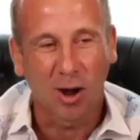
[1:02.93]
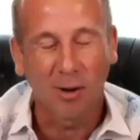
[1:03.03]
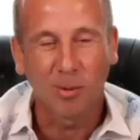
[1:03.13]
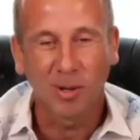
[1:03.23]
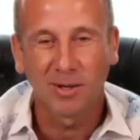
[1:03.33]

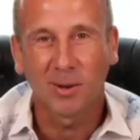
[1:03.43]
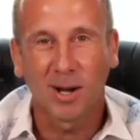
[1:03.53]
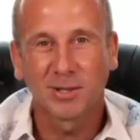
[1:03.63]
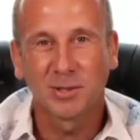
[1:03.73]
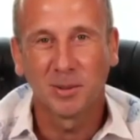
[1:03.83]
wanted to
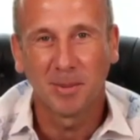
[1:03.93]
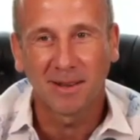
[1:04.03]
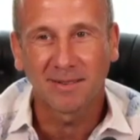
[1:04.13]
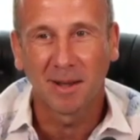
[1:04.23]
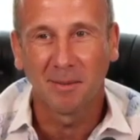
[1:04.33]
ask you
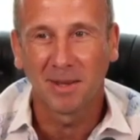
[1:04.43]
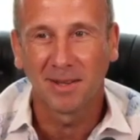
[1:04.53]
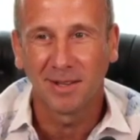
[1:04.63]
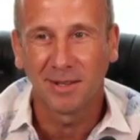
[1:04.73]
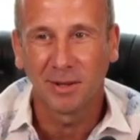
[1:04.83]
about something
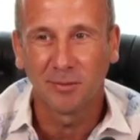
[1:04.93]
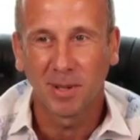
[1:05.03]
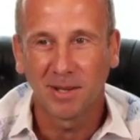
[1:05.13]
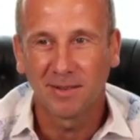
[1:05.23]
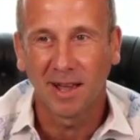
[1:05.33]
that you've
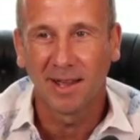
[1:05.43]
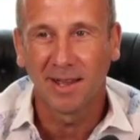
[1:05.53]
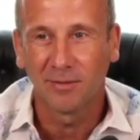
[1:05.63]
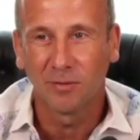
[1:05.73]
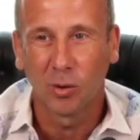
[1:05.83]
been
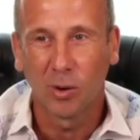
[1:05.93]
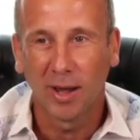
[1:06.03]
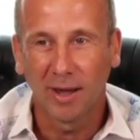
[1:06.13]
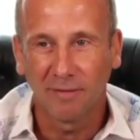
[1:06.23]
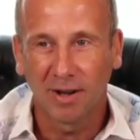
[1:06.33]
saying
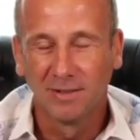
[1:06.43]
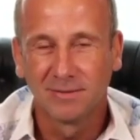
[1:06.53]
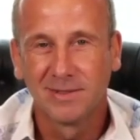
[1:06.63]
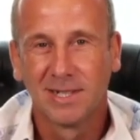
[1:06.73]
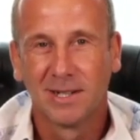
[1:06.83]
forever,
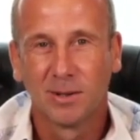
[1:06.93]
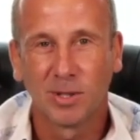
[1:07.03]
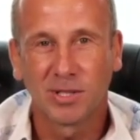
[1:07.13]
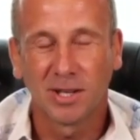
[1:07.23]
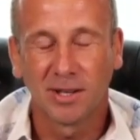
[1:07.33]

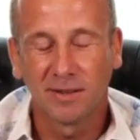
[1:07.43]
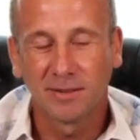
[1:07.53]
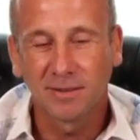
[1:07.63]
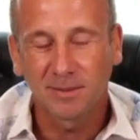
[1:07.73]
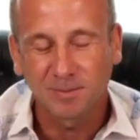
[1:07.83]
which
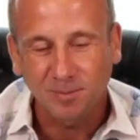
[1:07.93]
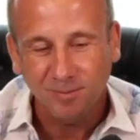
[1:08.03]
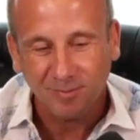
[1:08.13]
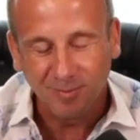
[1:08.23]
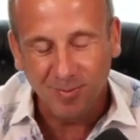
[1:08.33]
is
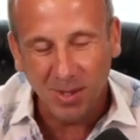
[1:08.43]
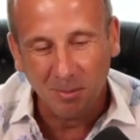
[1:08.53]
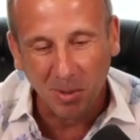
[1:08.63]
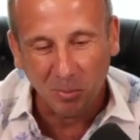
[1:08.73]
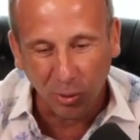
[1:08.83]

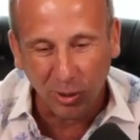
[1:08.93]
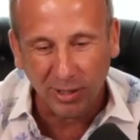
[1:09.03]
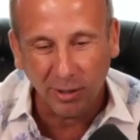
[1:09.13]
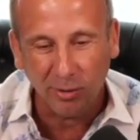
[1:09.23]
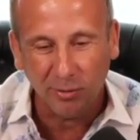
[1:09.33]
be
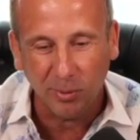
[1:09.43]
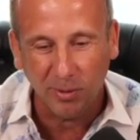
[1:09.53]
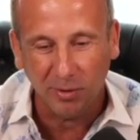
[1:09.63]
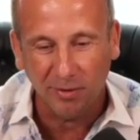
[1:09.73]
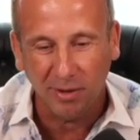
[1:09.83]
brutally honest with
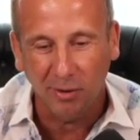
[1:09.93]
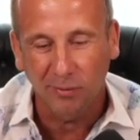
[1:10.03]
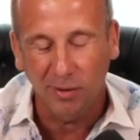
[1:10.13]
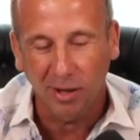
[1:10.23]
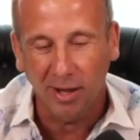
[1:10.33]
yourself
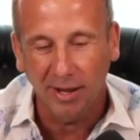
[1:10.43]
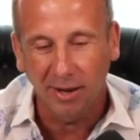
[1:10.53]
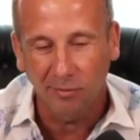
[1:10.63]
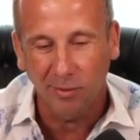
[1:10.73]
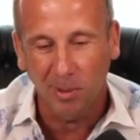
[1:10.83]
and lie to
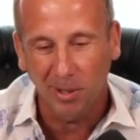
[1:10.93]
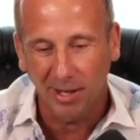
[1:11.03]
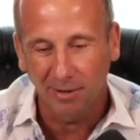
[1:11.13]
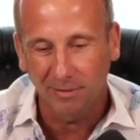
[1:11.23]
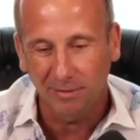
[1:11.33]
everybody
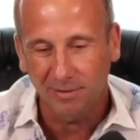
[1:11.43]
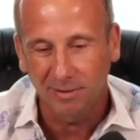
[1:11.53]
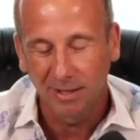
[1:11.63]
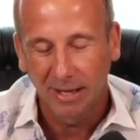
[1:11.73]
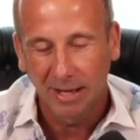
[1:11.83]
else.
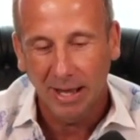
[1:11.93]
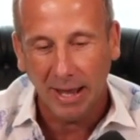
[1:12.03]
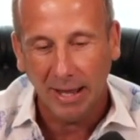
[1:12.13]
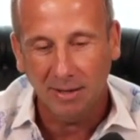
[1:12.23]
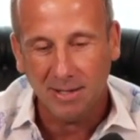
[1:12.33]

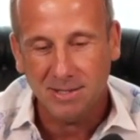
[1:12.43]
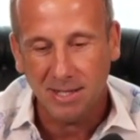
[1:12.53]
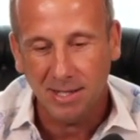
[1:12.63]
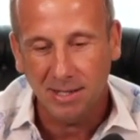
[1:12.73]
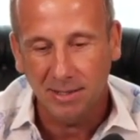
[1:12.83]
And I
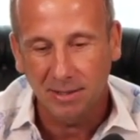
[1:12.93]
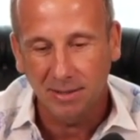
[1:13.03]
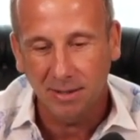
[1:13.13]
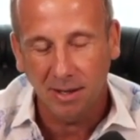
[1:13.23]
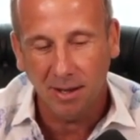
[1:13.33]
see
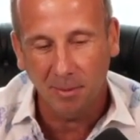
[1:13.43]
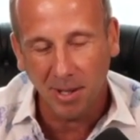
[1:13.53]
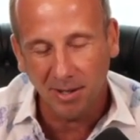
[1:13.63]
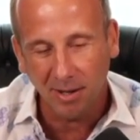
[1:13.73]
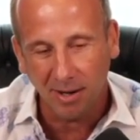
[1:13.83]

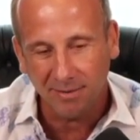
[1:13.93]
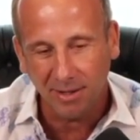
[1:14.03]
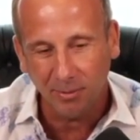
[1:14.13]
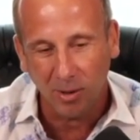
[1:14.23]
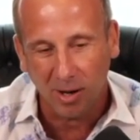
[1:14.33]

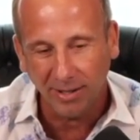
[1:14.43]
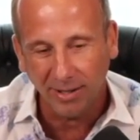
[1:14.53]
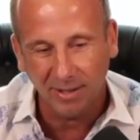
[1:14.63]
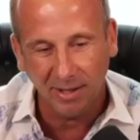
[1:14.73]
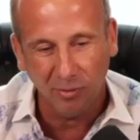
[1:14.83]
well, I
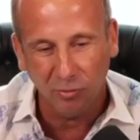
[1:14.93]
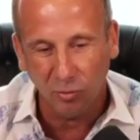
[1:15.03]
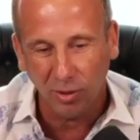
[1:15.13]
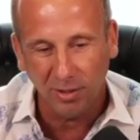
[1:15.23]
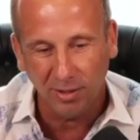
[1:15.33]
didn't even
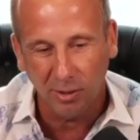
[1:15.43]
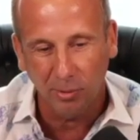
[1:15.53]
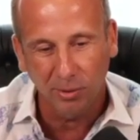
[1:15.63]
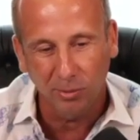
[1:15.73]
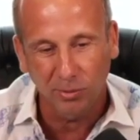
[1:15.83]
really know
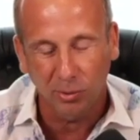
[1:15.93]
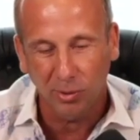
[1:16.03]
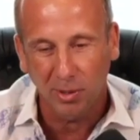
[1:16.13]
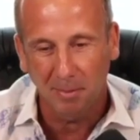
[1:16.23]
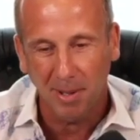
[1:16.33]
what you were
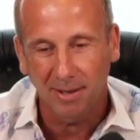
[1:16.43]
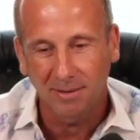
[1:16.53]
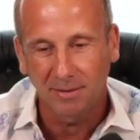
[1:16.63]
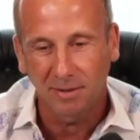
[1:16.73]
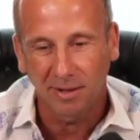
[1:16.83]
talking about
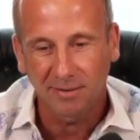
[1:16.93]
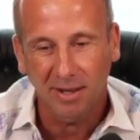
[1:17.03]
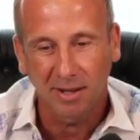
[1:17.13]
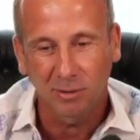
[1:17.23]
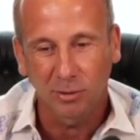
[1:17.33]
until I
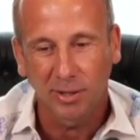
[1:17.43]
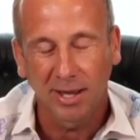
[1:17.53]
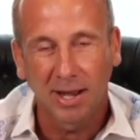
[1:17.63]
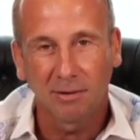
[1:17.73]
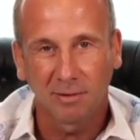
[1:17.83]
started looking
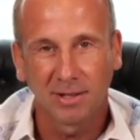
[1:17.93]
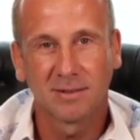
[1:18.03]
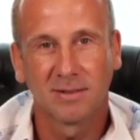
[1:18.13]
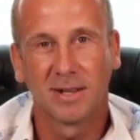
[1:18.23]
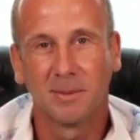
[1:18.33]
at it
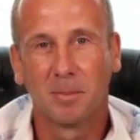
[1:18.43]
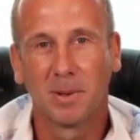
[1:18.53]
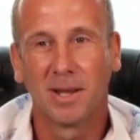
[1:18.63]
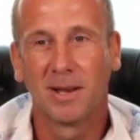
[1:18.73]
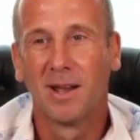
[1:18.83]
recently.
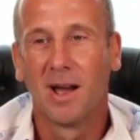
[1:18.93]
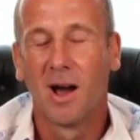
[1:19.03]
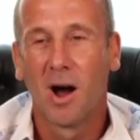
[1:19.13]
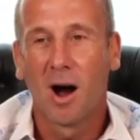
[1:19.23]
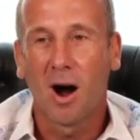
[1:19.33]
But
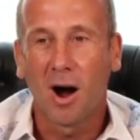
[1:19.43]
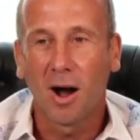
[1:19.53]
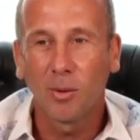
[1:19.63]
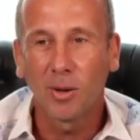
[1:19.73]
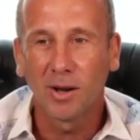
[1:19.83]
I
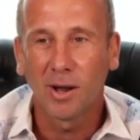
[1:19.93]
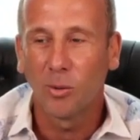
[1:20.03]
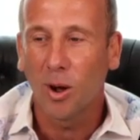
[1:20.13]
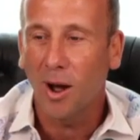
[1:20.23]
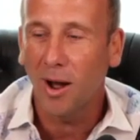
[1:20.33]
want to
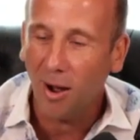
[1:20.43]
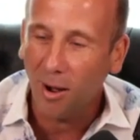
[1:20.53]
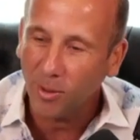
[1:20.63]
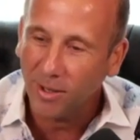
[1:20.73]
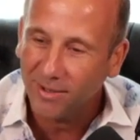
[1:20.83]
know, I
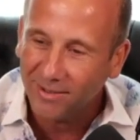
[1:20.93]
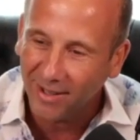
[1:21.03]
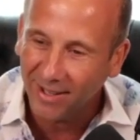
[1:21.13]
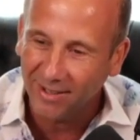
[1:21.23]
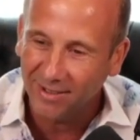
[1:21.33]
want to
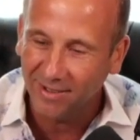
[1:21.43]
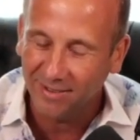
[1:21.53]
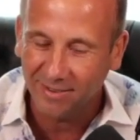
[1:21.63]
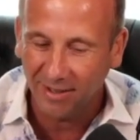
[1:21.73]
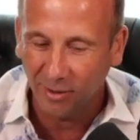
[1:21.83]
dig into
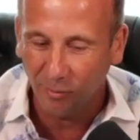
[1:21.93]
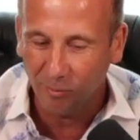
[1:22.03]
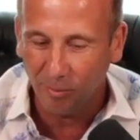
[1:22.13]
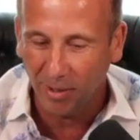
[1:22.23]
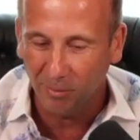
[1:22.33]
this thing
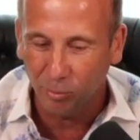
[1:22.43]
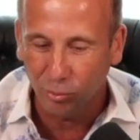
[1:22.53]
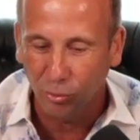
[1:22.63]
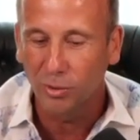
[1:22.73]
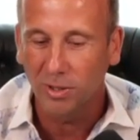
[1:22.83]
of being
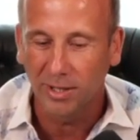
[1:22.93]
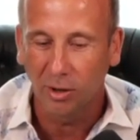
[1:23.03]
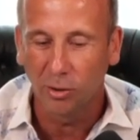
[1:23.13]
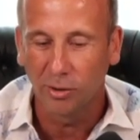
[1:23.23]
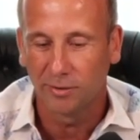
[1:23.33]
brutally
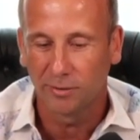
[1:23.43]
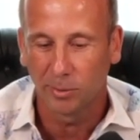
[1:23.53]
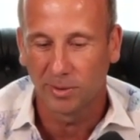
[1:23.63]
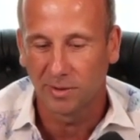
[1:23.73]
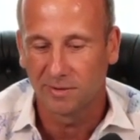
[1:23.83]
honest
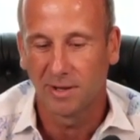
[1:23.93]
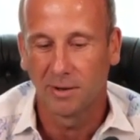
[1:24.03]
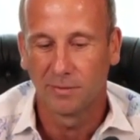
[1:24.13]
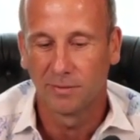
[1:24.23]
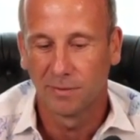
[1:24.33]
with
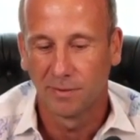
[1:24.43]
yourself.